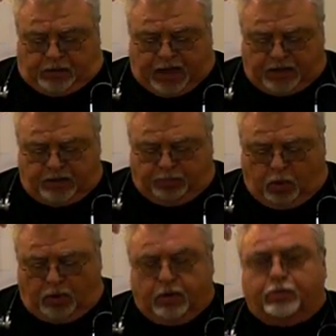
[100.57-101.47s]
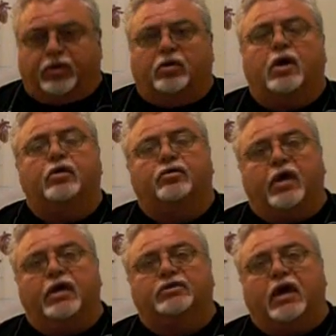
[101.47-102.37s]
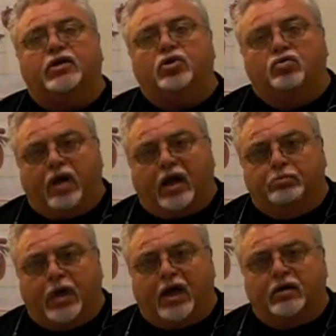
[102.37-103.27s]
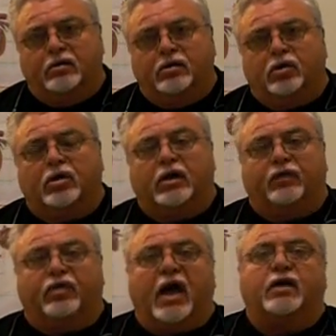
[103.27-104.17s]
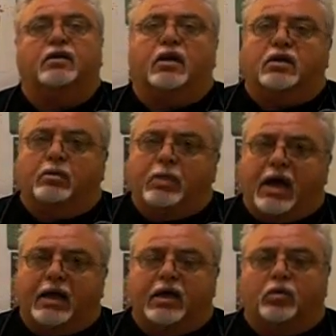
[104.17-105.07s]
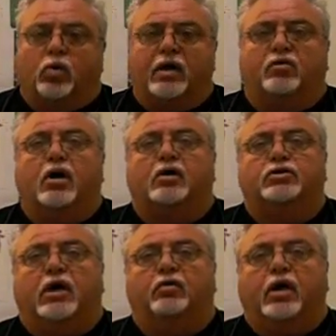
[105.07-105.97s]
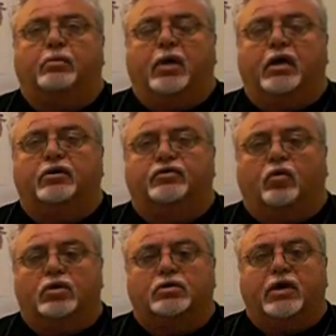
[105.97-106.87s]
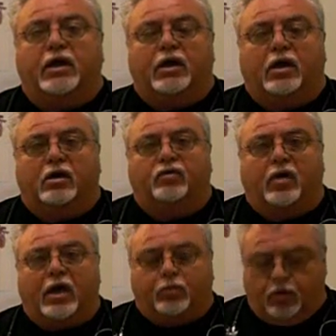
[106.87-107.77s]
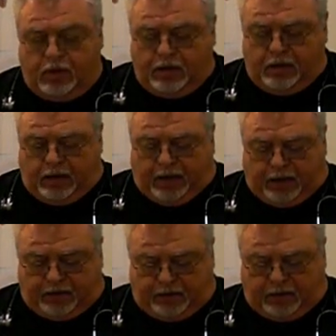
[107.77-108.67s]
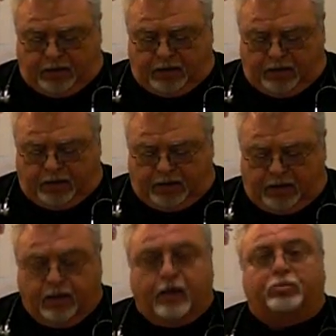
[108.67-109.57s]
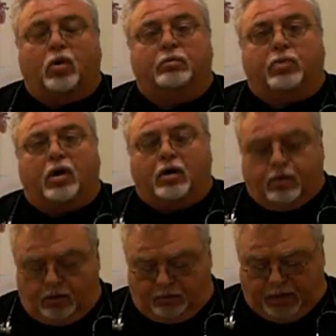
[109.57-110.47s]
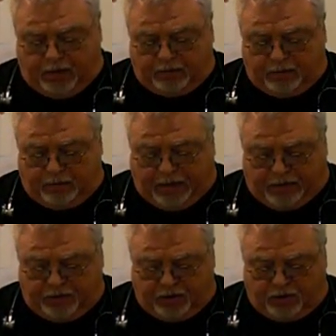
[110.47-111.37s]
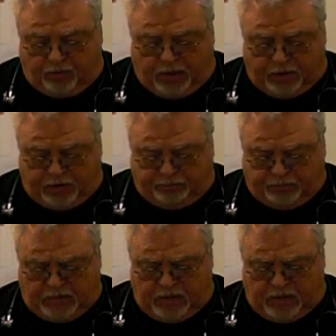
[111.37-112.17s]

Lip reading: That's important, but there are other things I do recommend. You can get that and then come back and get whatever else I recommend as far as taking care of your animal and the important part about that situation.